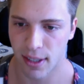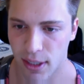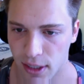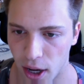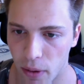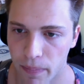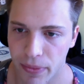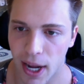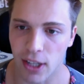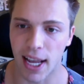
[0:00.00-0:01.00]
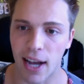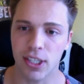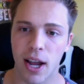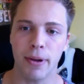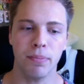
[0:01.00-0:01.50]
So, how's the house
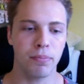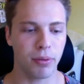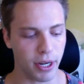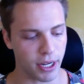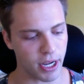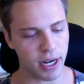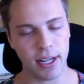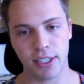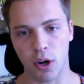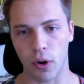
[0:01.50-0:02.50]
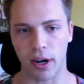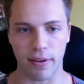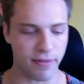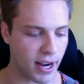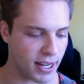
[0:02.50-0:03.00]
coming? Pretty good. Still working on
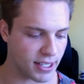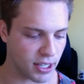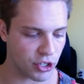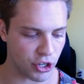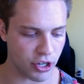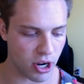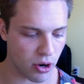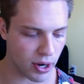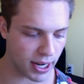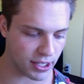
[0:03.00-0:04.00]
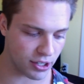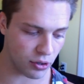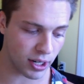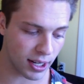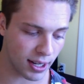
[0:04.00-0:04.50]
financing. Should know again
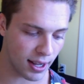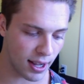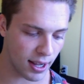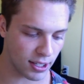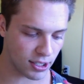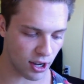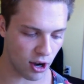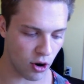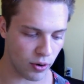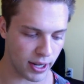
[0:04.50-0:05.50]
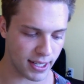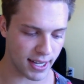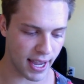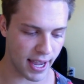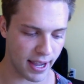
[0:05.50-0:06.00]
soon. So, it's
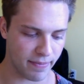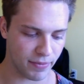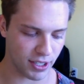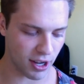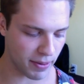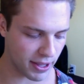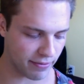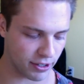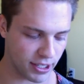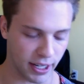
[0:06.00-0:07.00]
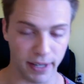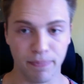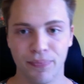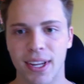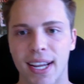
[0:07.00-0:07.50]
a... Let's talk about that for a second.
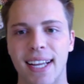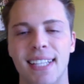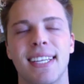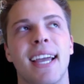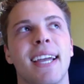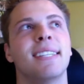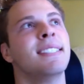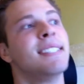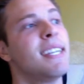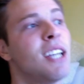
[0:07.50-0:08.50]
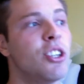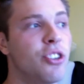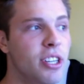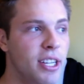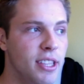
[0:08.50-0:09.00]
It's a
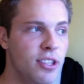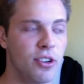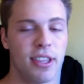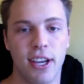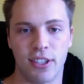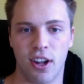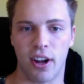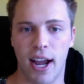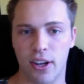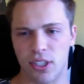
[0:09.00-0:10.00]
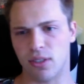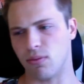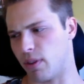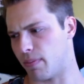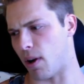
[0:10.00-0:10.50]
$630,000 house
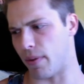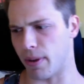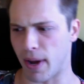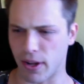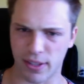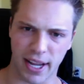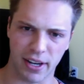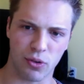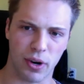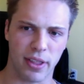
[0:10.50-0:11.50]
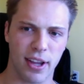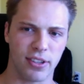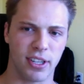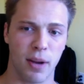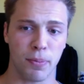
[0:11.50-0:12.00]
with probably about $10,000 to
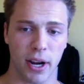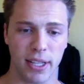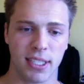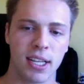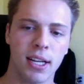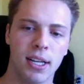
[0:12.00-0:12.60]
$20,000 in upgrades.